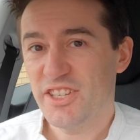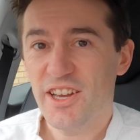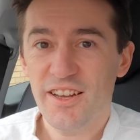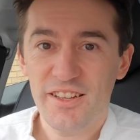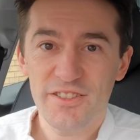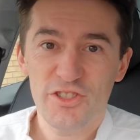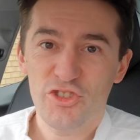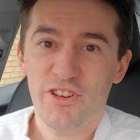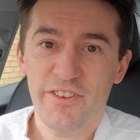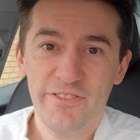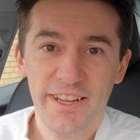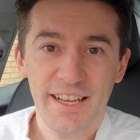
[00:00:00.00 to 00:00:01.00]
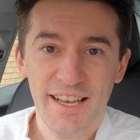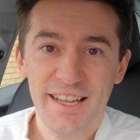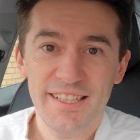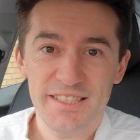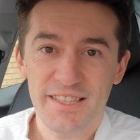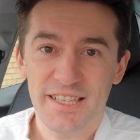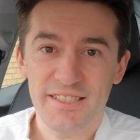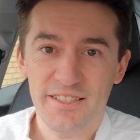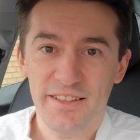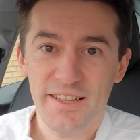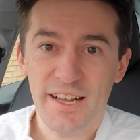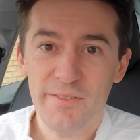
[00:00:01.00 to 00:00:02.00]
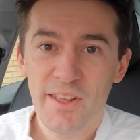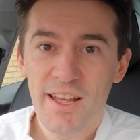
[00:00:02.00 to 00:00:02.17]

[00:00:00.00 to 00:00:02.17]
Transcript: turns traffic lanes things like that